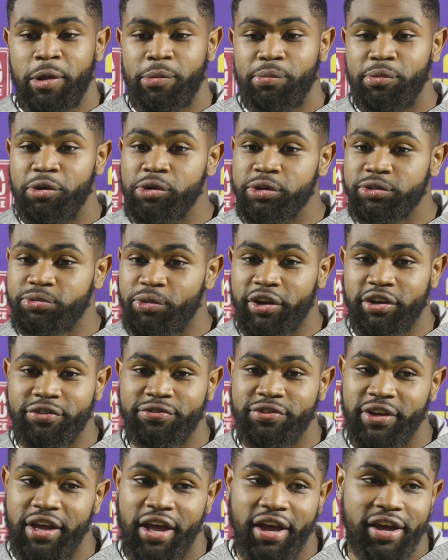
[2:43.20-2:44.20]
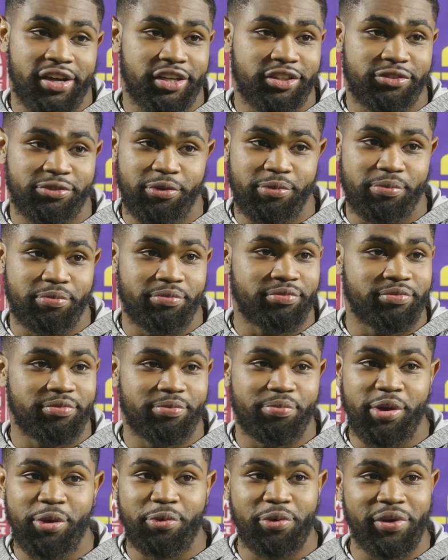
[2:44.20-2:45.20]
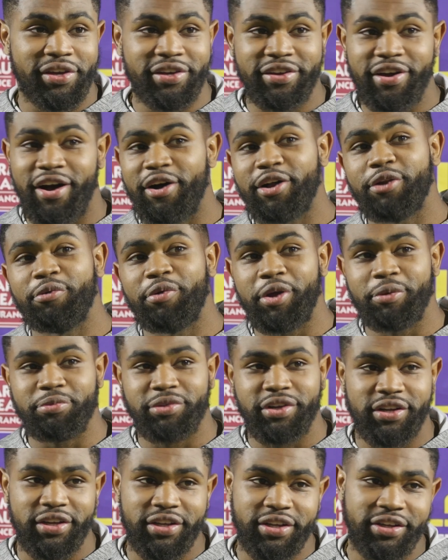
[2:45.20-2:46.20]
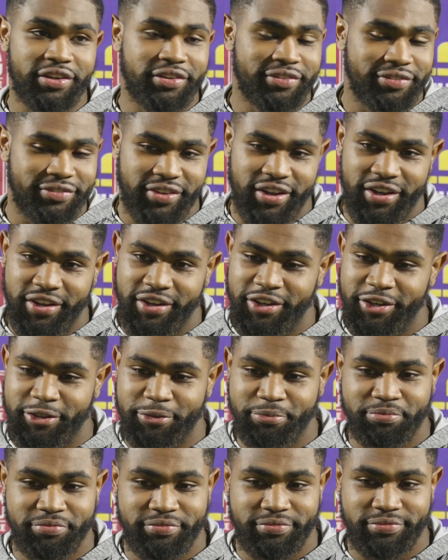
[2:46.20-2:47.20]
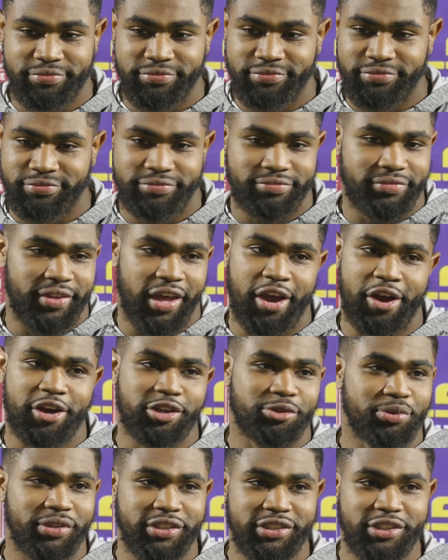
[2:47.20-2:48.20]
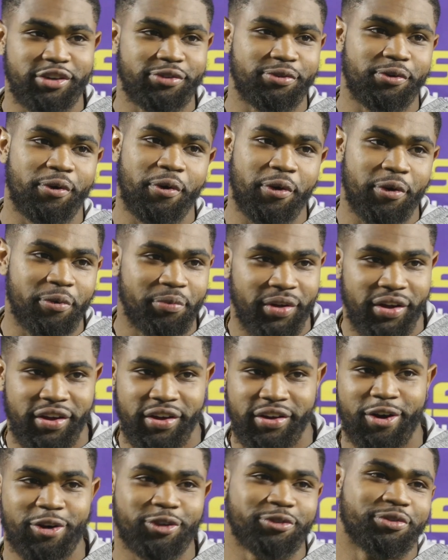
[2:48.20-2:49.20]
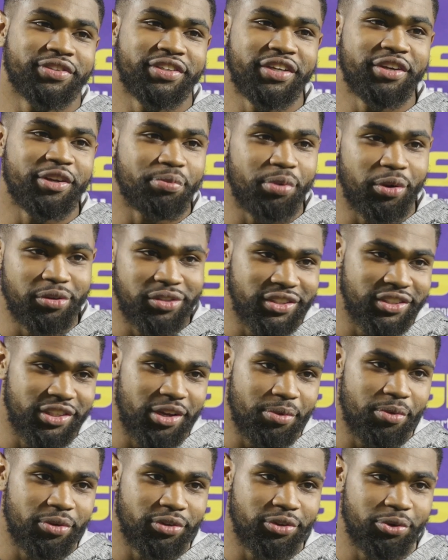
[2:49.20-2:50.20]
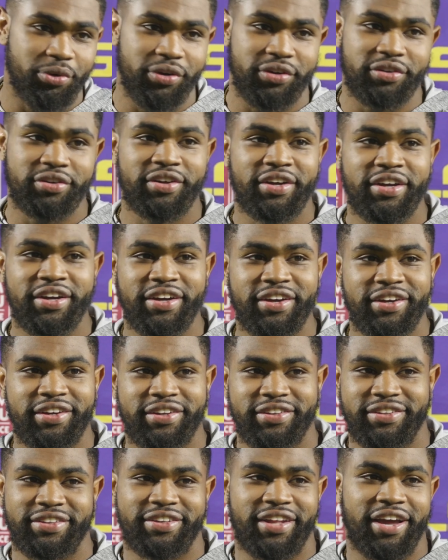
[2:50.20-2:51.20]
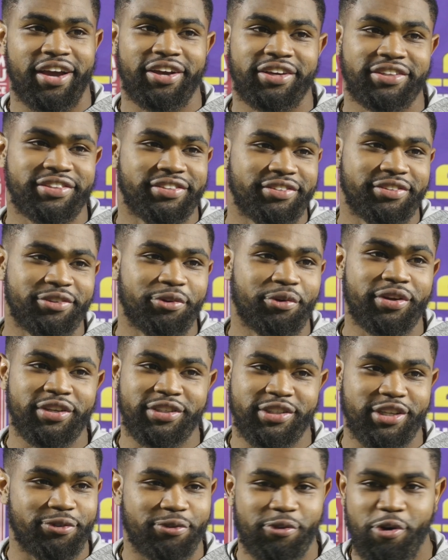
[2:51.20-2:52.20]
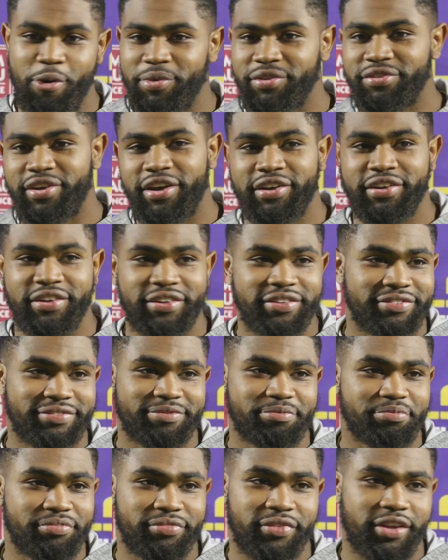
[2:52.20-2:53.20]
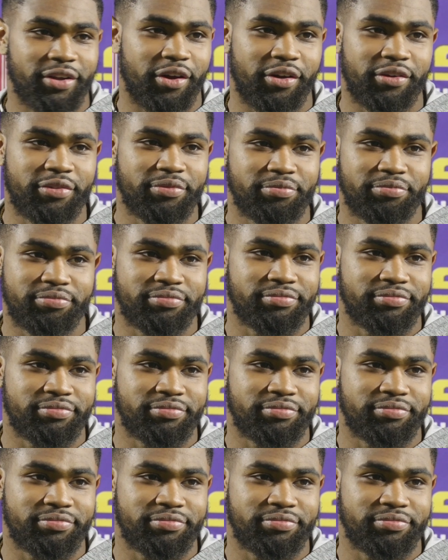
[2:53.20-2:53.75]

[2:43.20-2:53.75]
moves working for guys from Pee Wee all the way up to the league. Darius with the stiff arm. Coach Petita posted something on Twitter. Darius doing the stiff arm and taking it, you know,